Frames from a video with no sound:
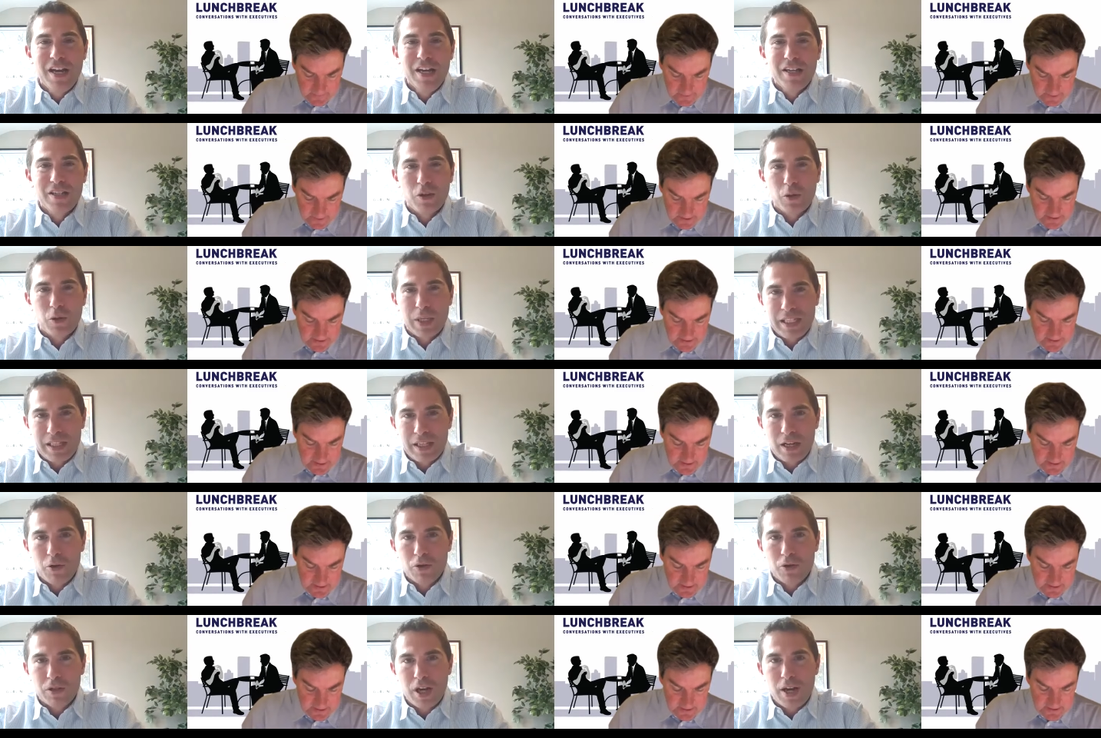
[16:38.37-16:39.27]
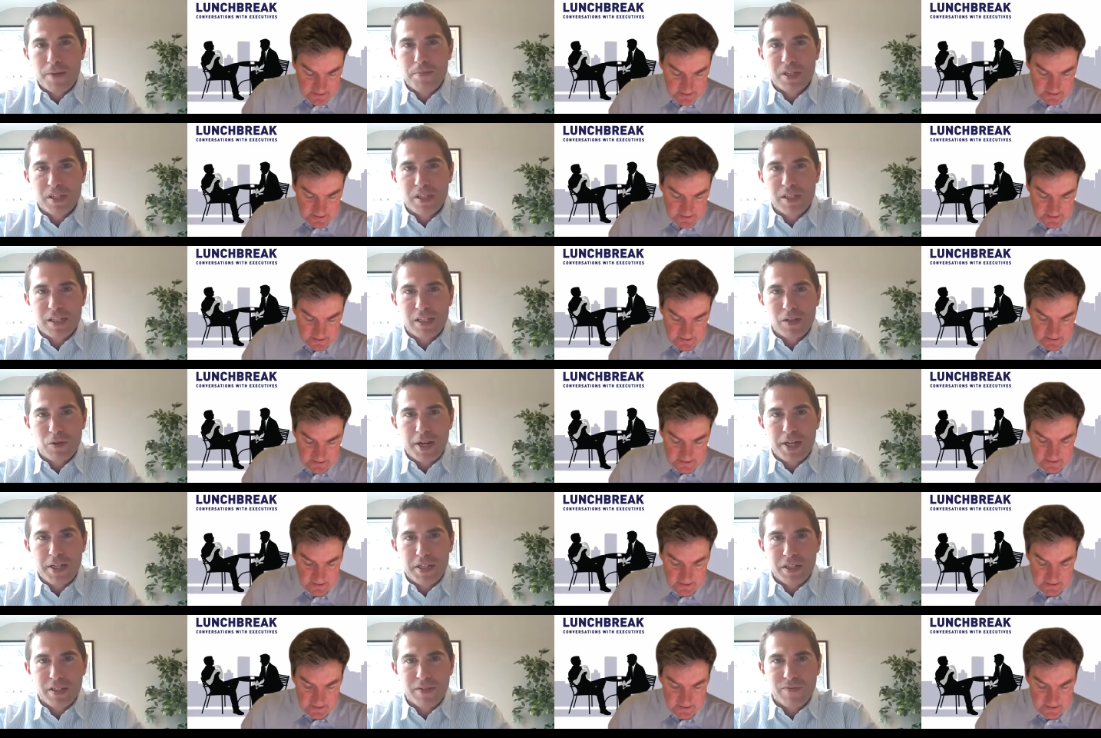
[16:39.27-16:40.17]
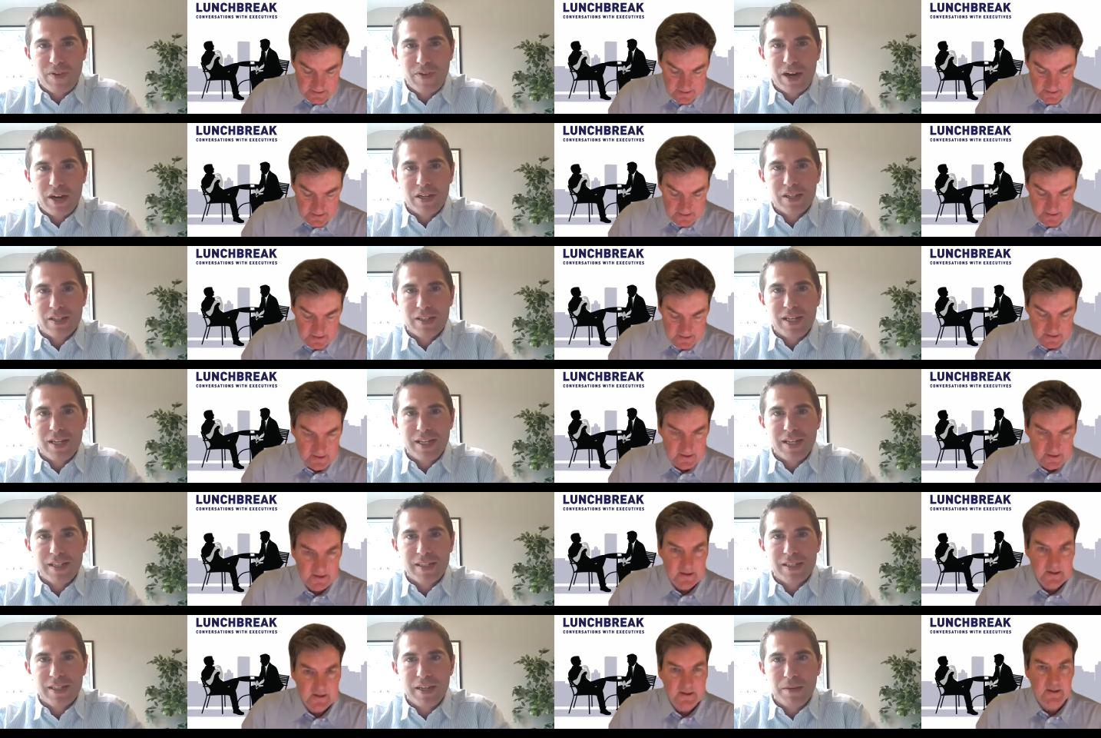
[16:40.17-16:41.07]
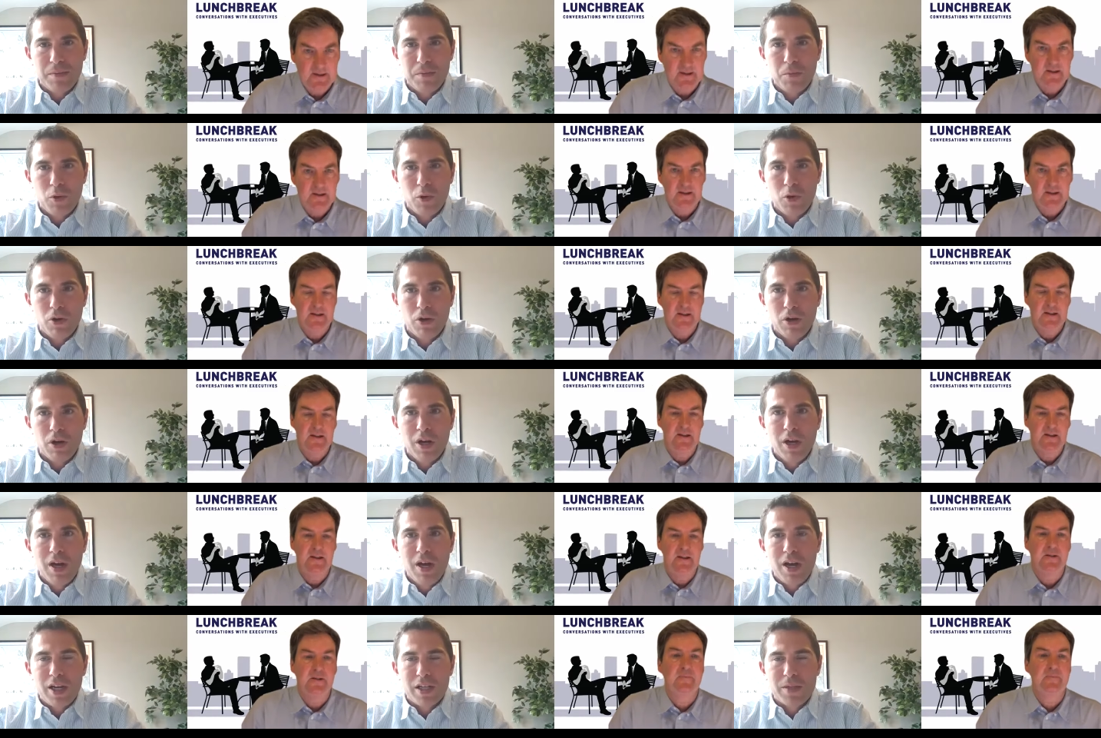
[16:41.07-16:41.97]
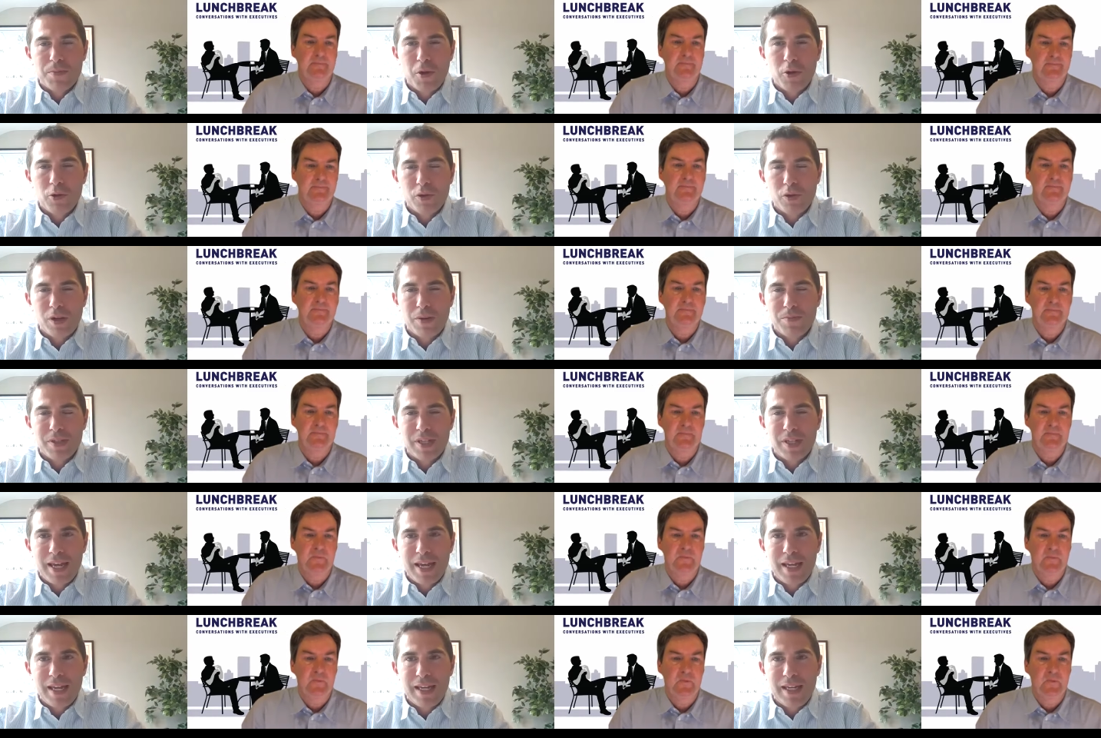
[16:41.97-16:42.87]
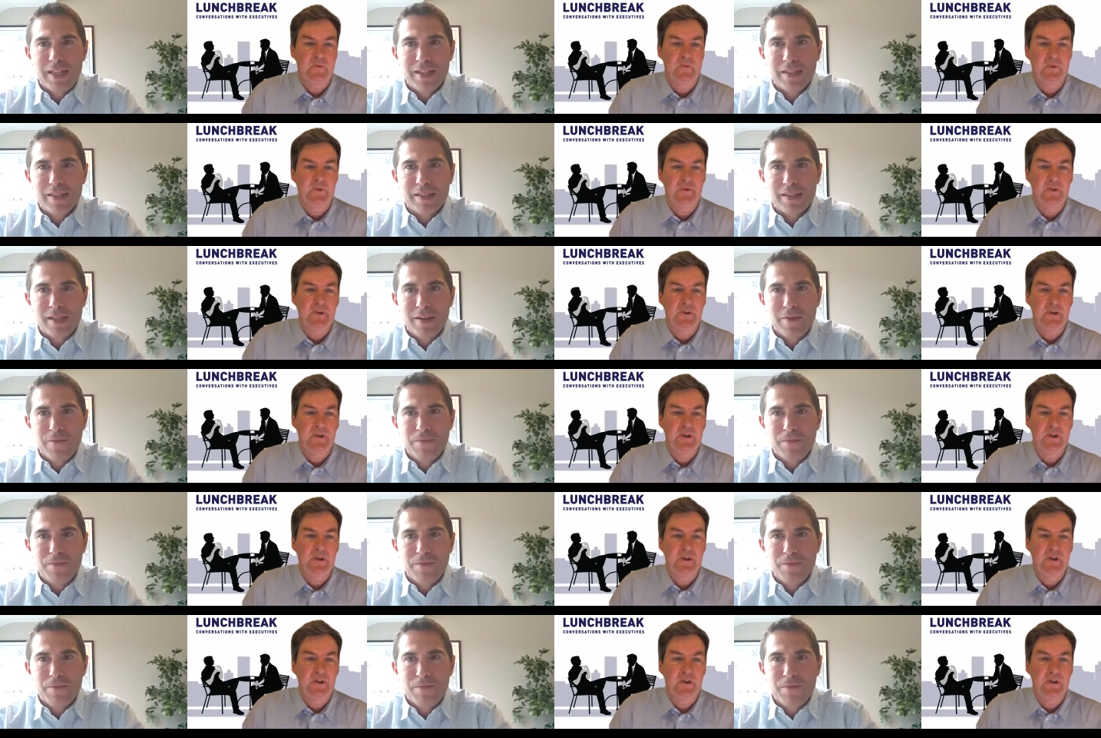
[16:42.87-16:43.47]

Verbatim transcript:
Speaker 1: So in those types of situations, in fairness, Nick, you see it more. I suppose what I'm saying is